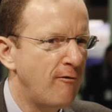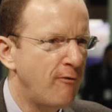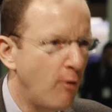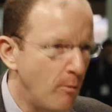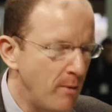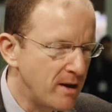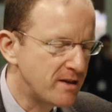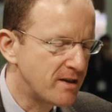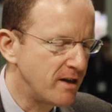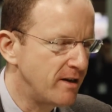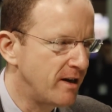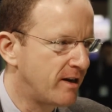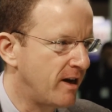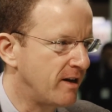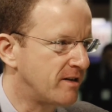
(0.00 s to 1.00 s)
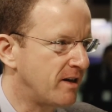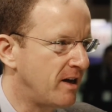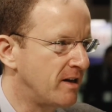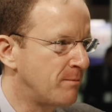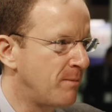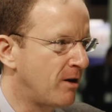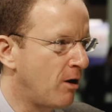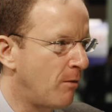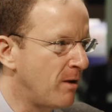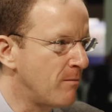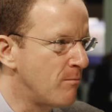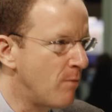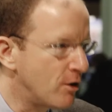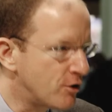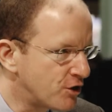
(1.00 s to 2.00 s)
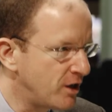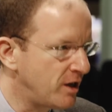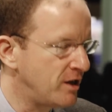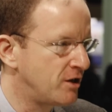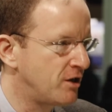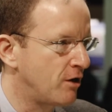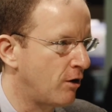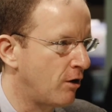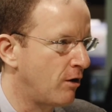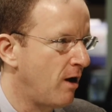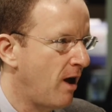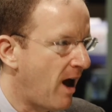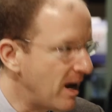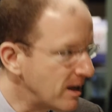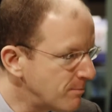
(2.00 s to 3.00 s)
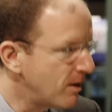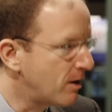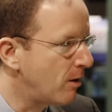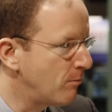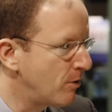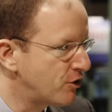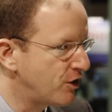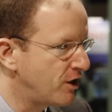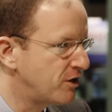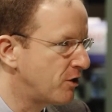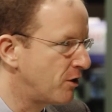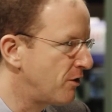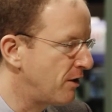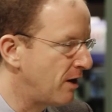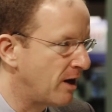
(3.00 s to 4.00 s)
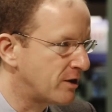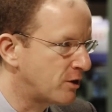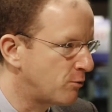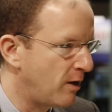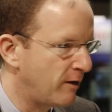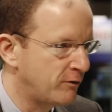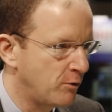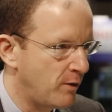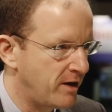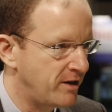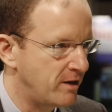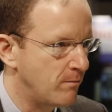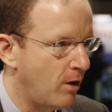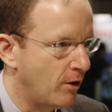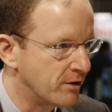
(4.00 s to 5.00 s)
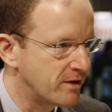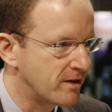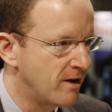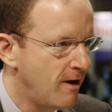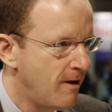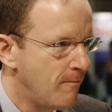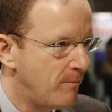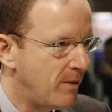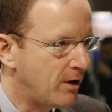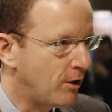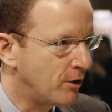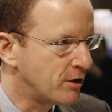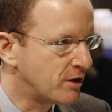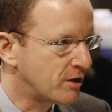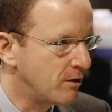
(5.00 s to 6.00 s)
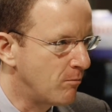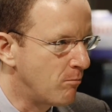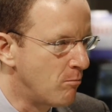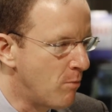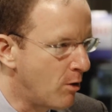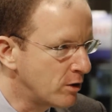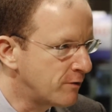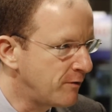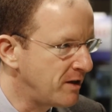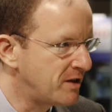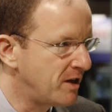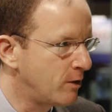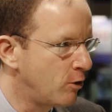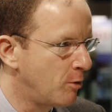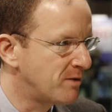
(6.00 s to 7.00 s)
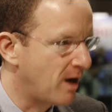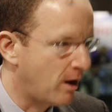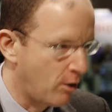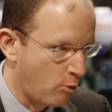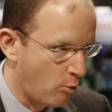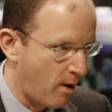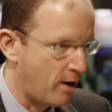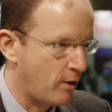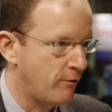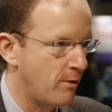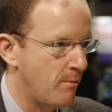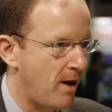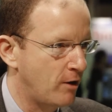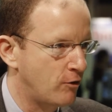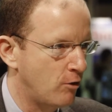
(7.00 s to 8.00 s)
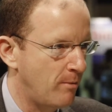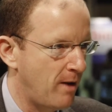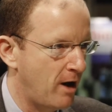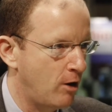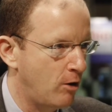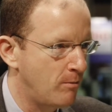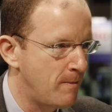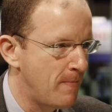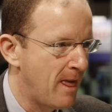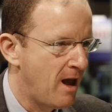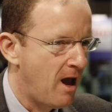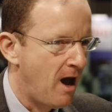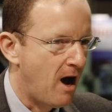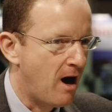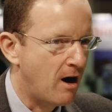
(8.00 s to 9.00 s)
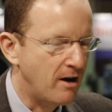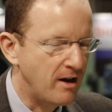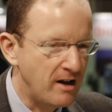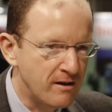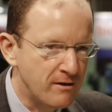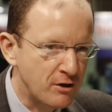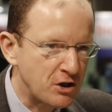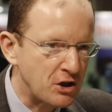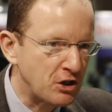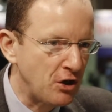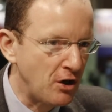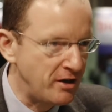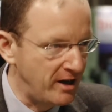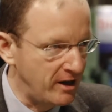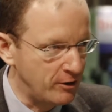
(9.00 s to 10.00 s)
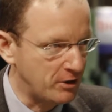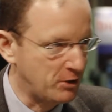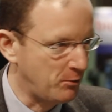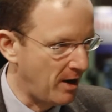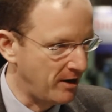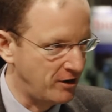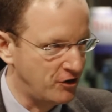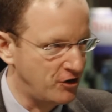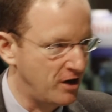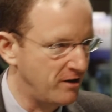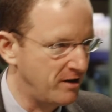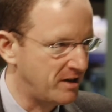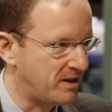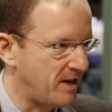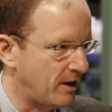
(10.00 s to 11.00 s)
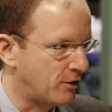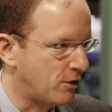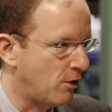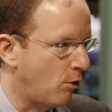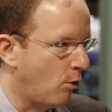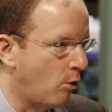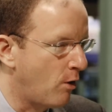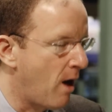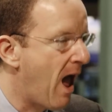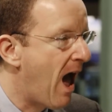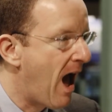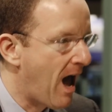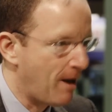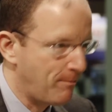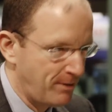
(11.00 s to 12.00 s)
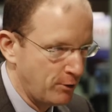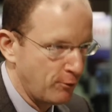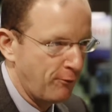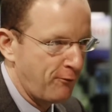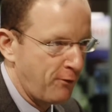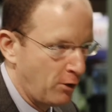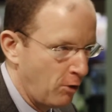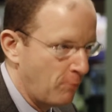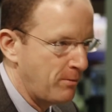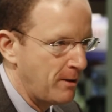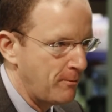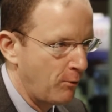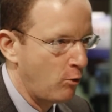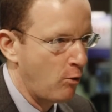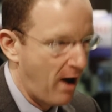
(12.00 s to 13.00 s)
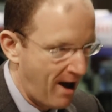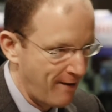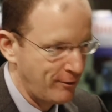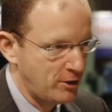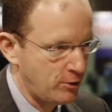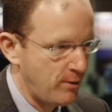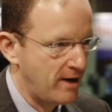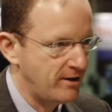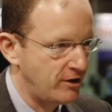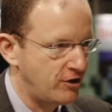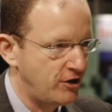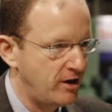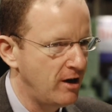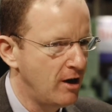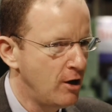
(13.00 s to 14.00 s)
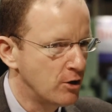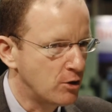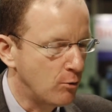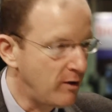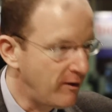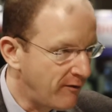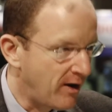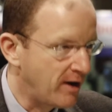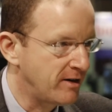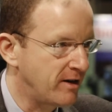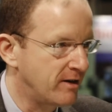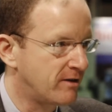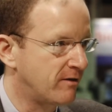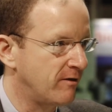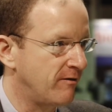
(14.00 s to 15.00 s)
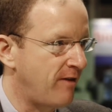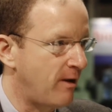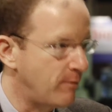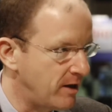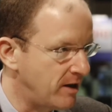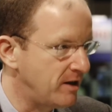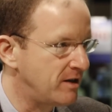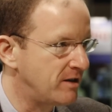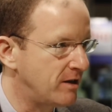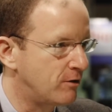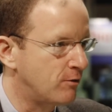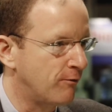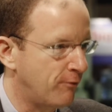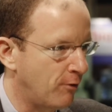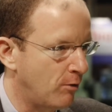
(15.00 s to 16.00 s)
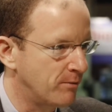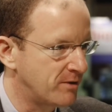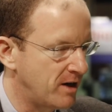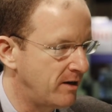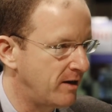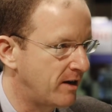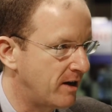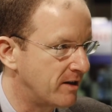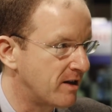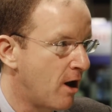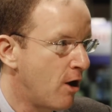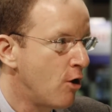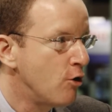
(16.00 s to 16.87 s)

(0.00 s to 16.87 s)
Forming syndicates has become much easier in the last 12 to 18 months, because most VC groups are aware of the microbiome, are either studying a strategy in this sector or happy to follow people who have a strategy. So we find it very easy to form syndicates.